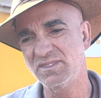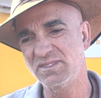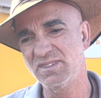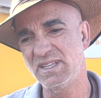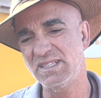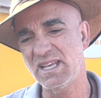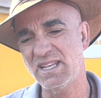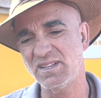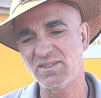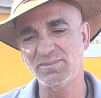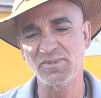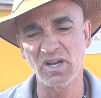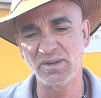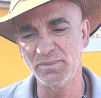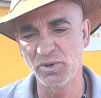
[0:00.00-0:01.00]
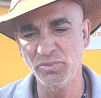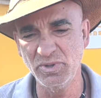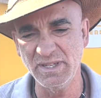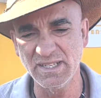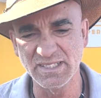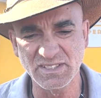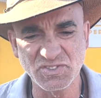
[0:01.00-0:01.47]
and I'm a
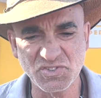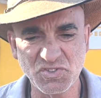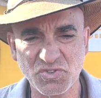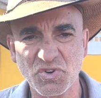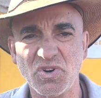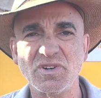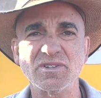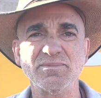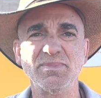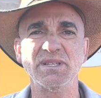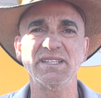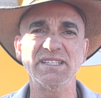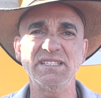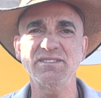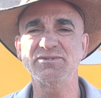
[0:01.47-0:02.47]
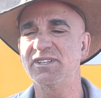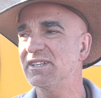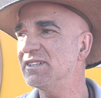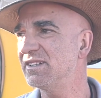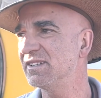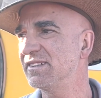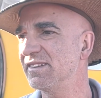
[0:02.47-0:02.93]
really strong
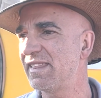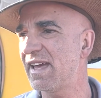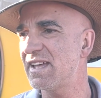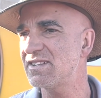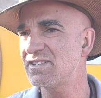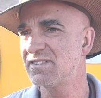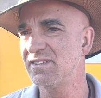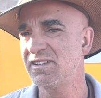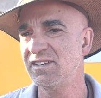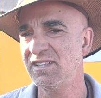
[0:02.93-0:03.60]
believer that